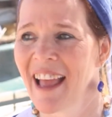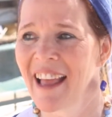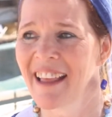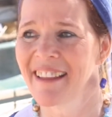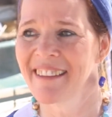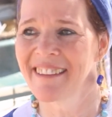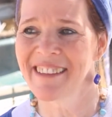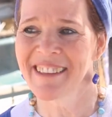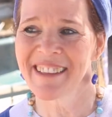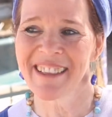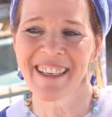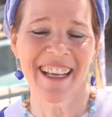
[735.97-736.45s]

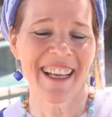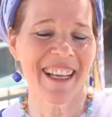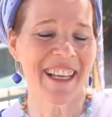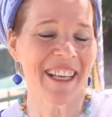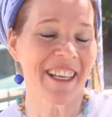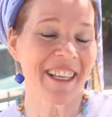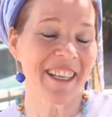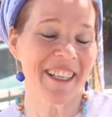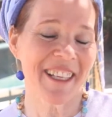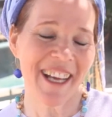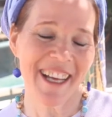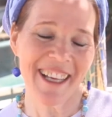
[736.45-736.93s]
And
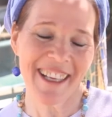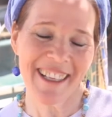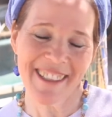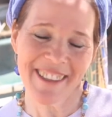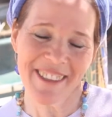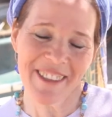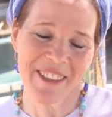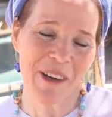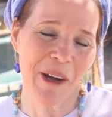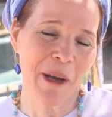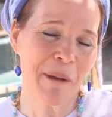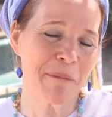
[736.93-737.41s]
today,
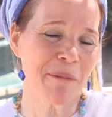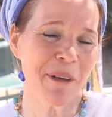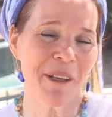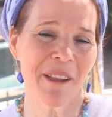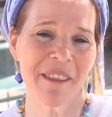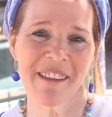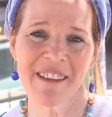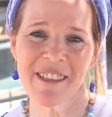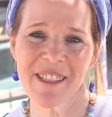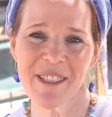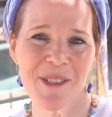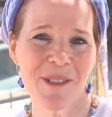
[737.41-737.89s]
I
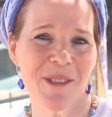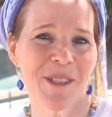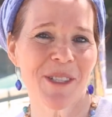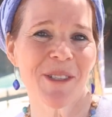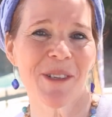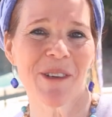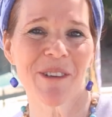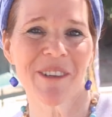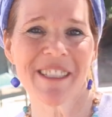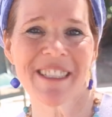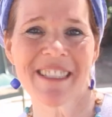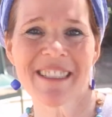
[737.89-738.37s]
put these two
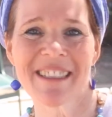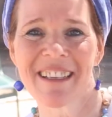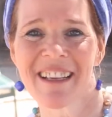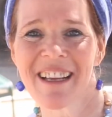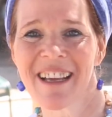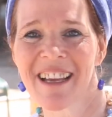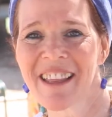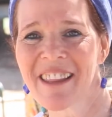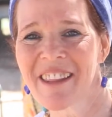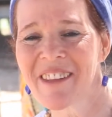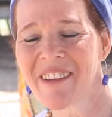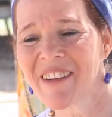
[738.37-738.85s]
stories
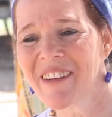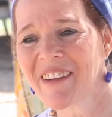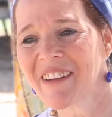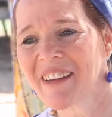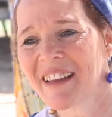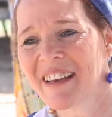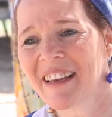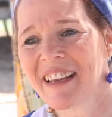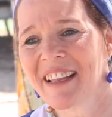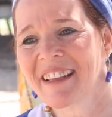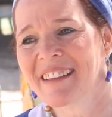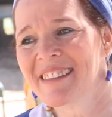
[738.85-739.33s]
together,
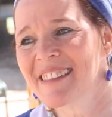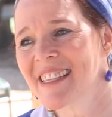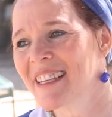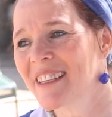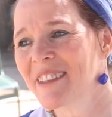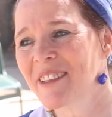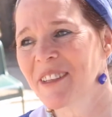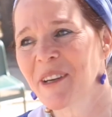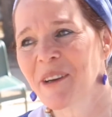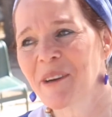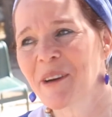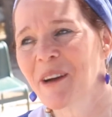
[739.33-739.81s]
and I
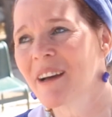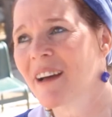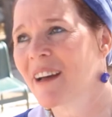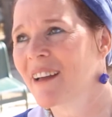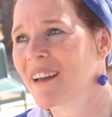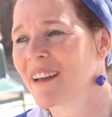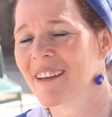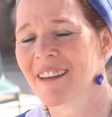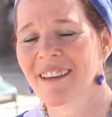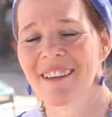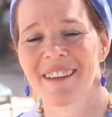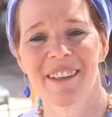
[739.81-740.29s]
say,
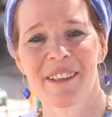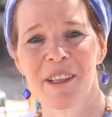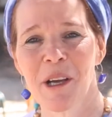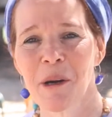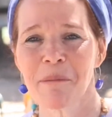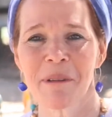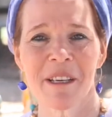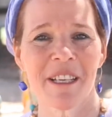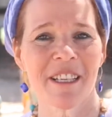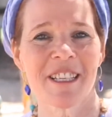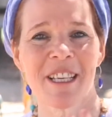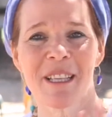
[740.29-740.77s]

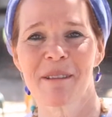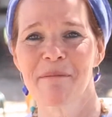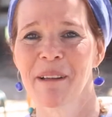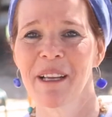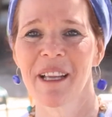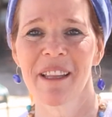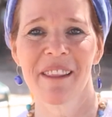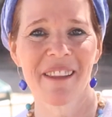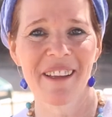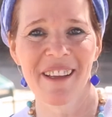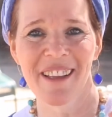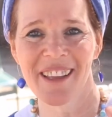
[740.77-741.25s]
nobody should
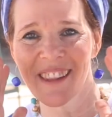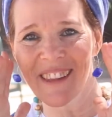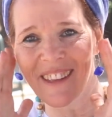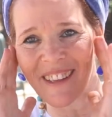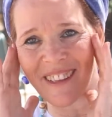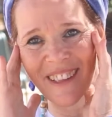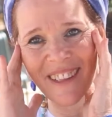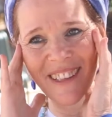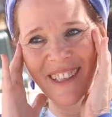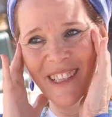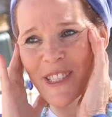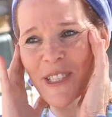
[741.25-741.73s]
be in
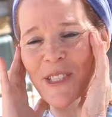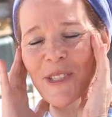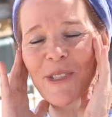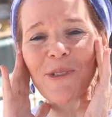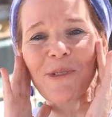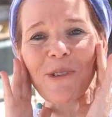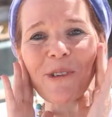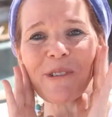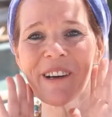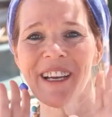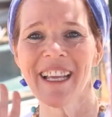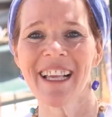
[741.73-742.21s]
the
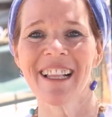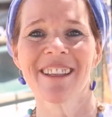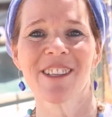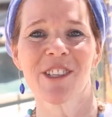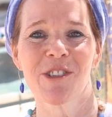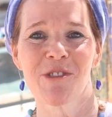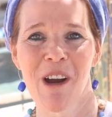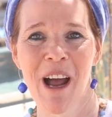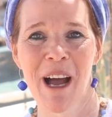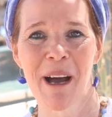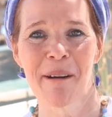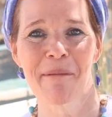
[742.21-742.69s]

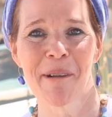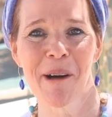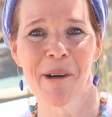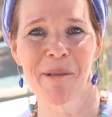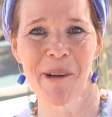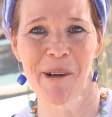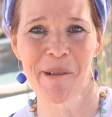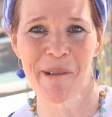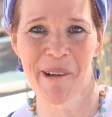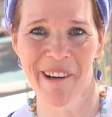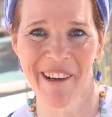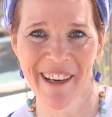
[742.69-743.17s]
surreal
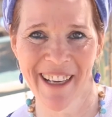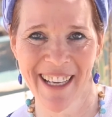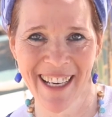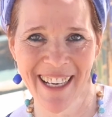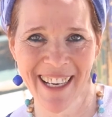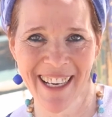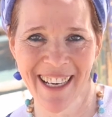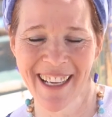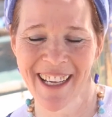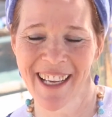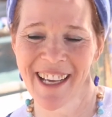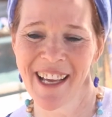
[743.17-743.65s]
drama we were
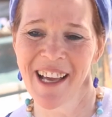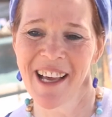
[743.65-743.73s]
in.